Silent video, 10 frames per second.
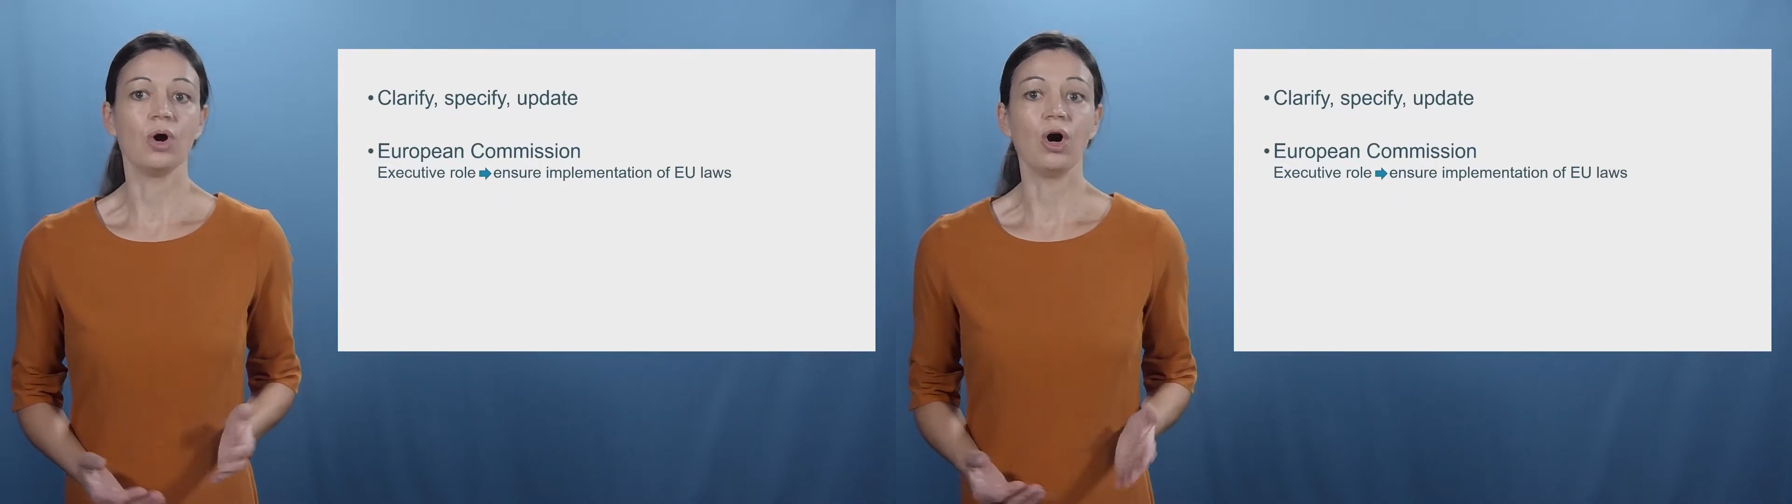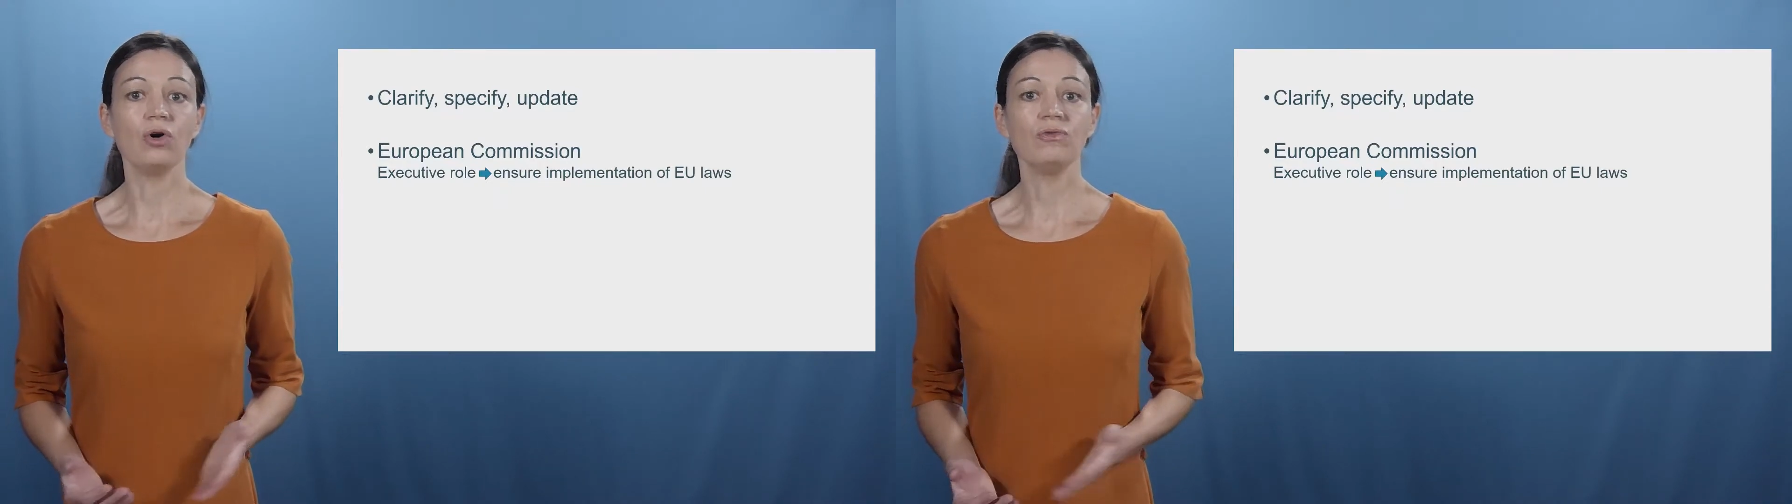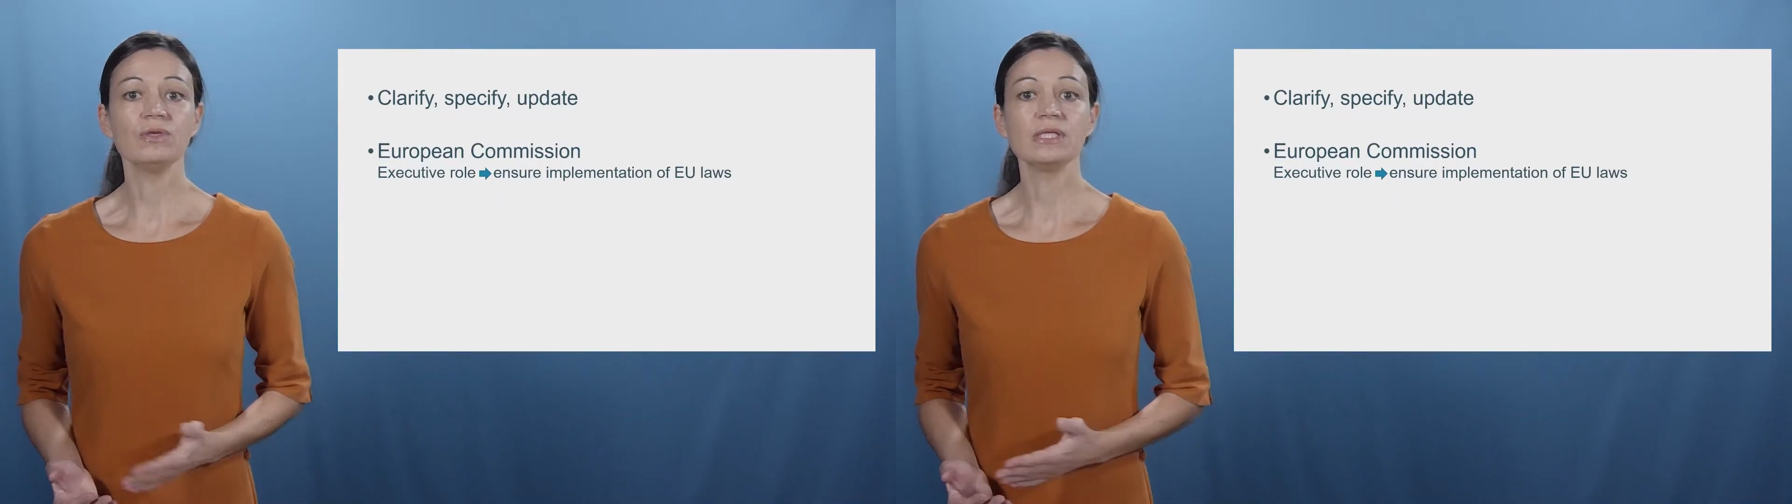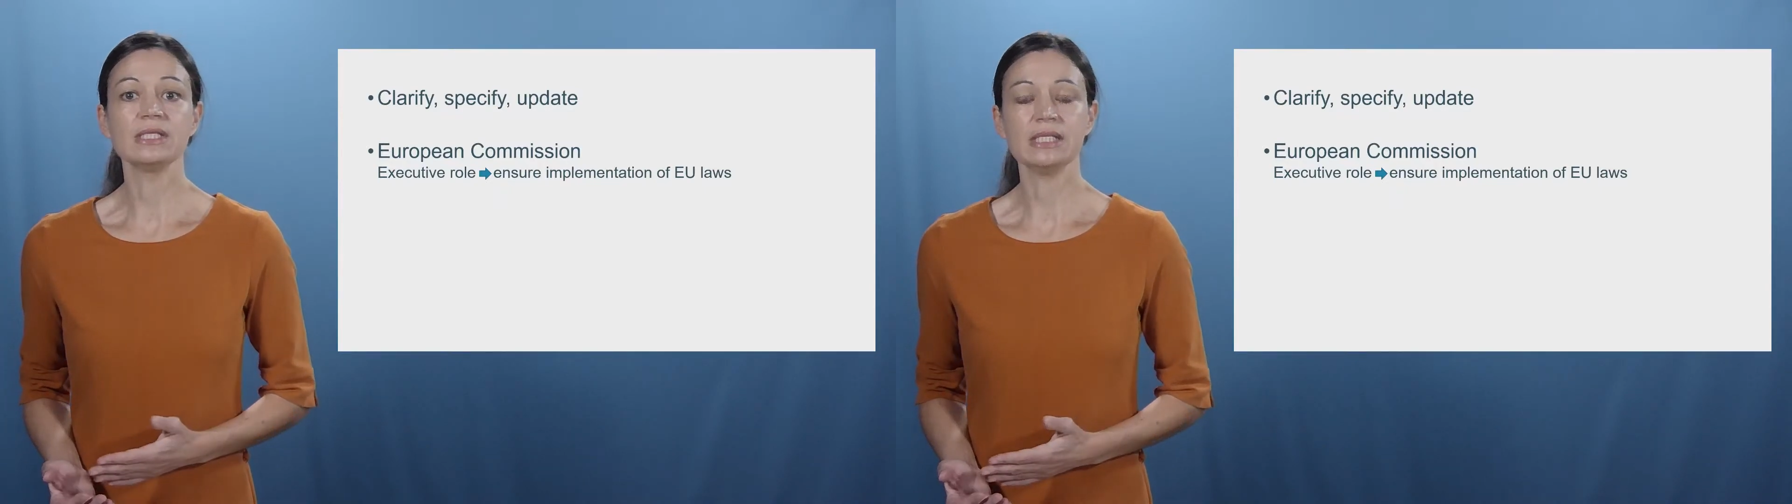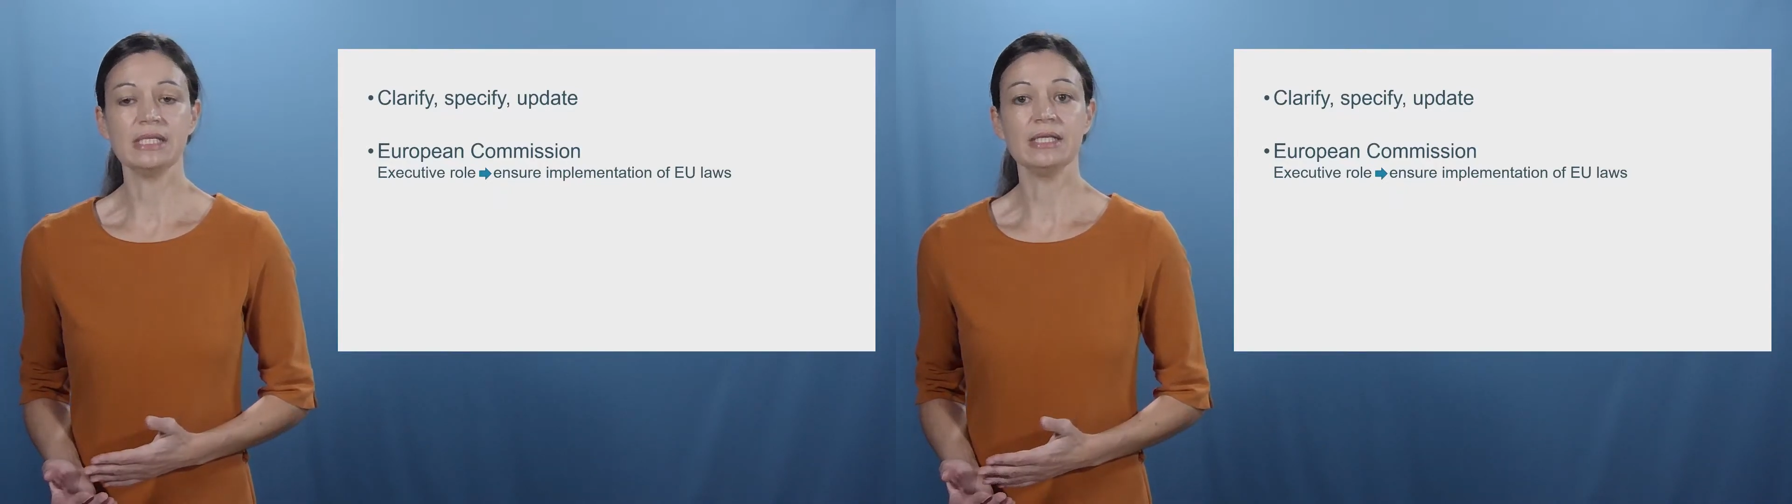
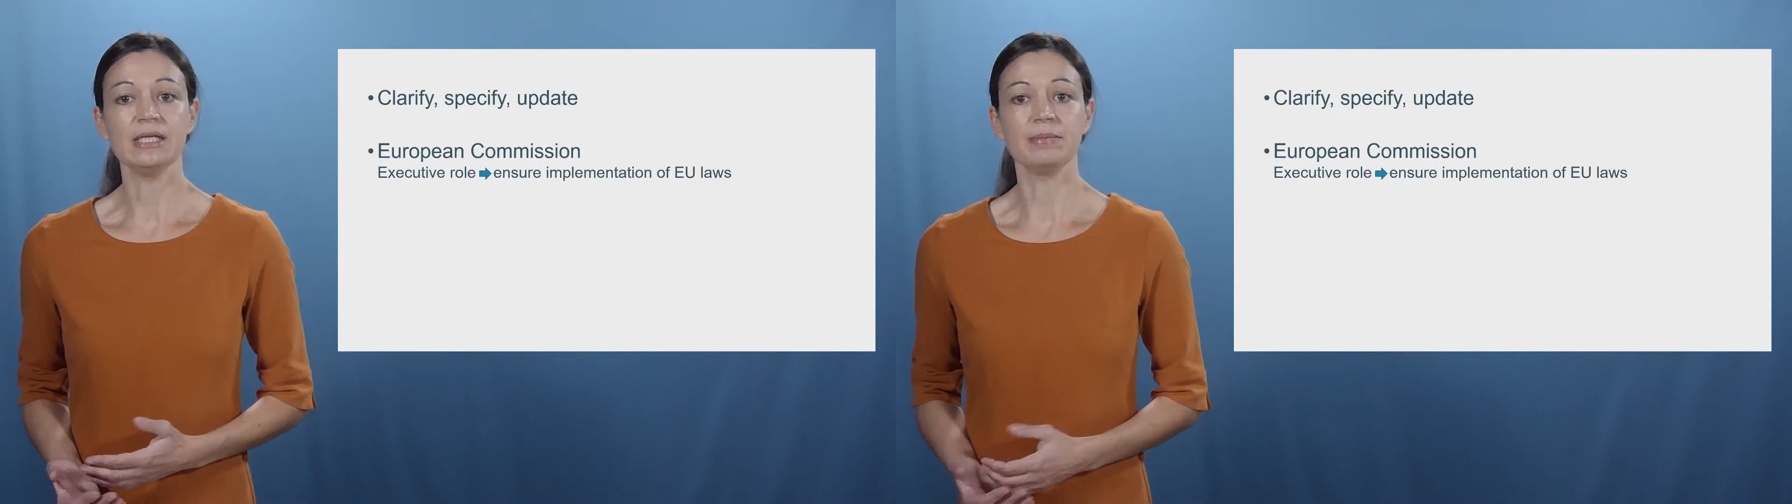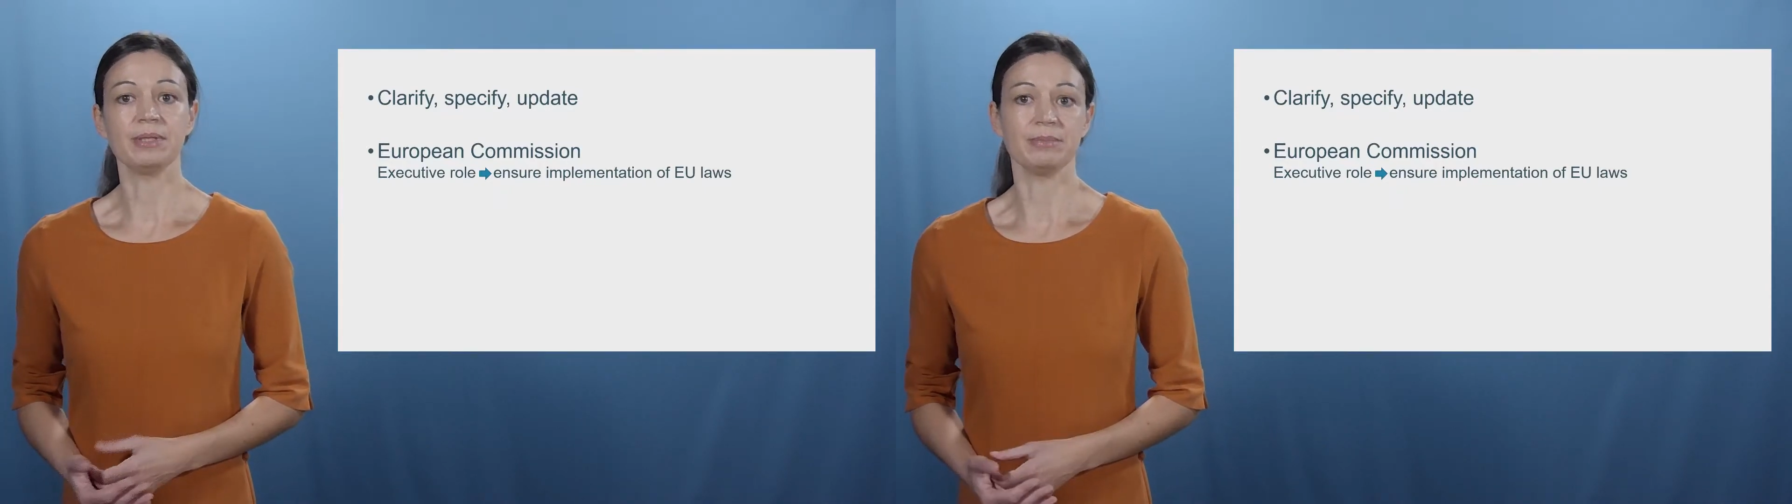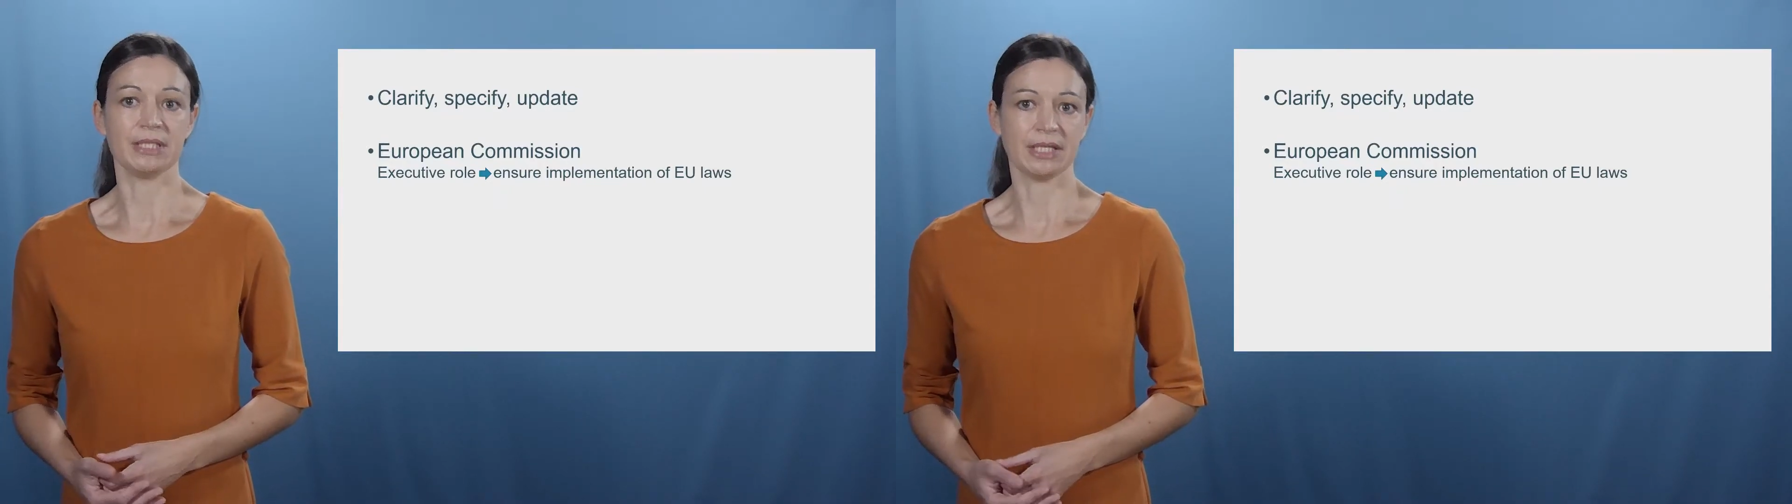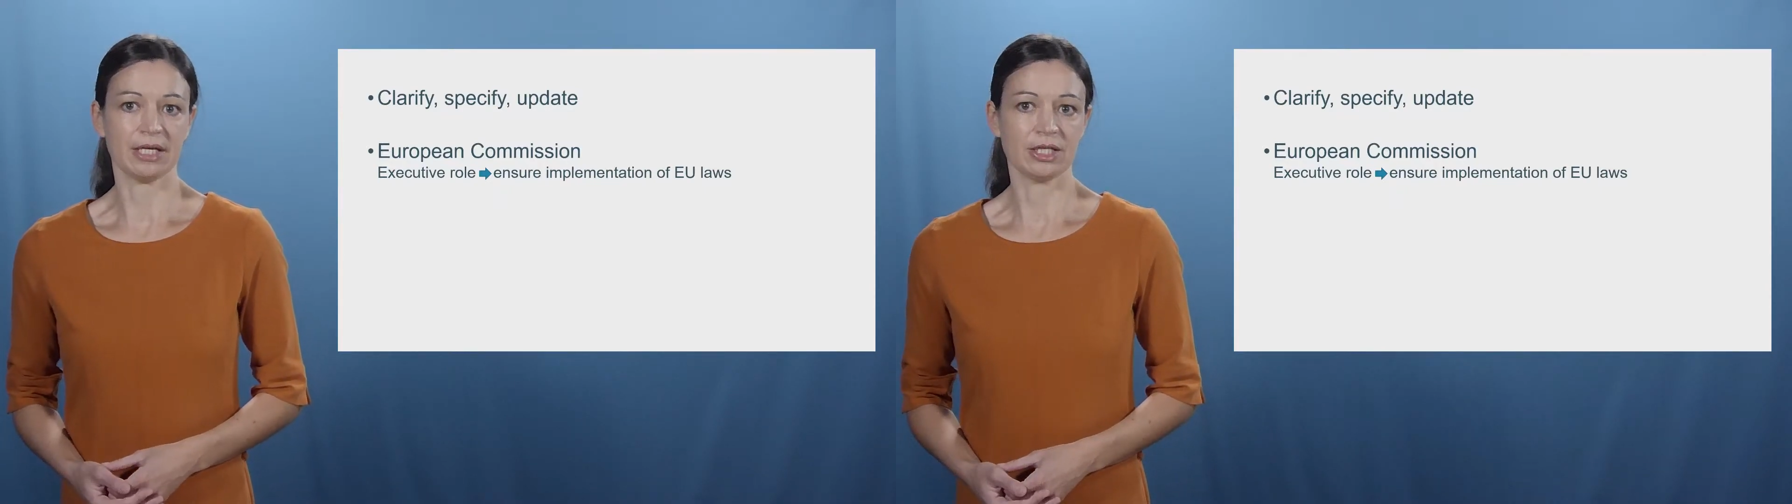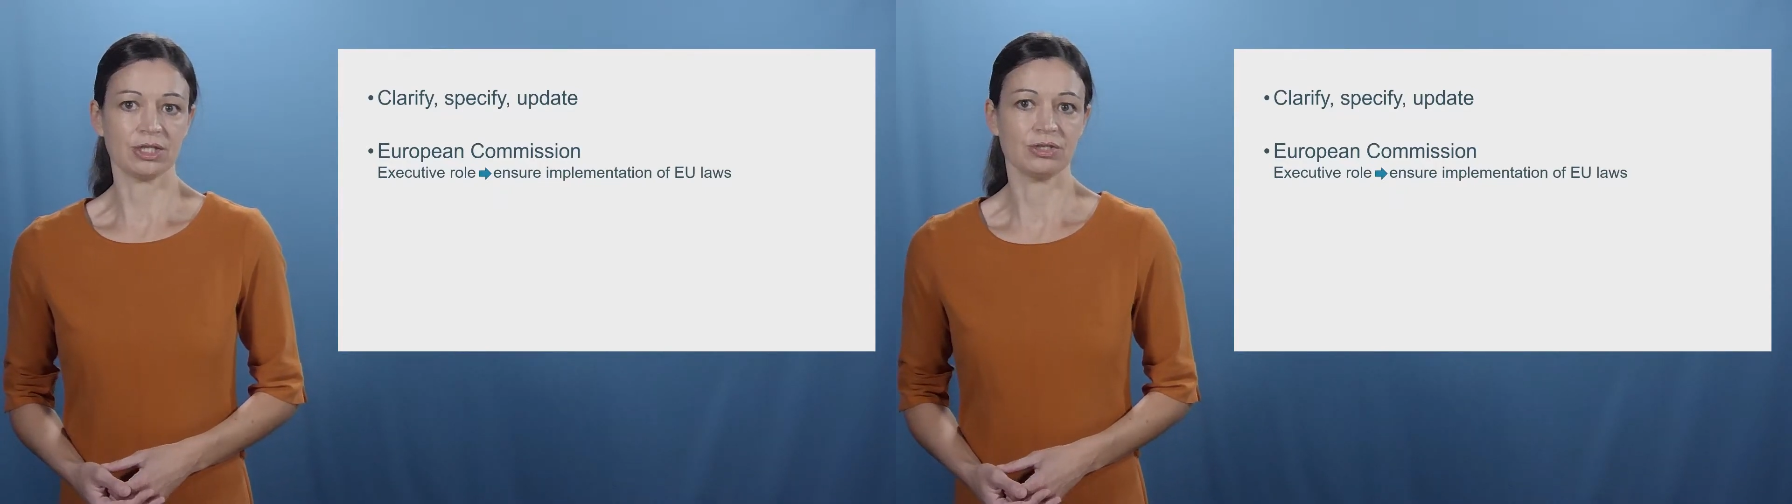oversee the implementation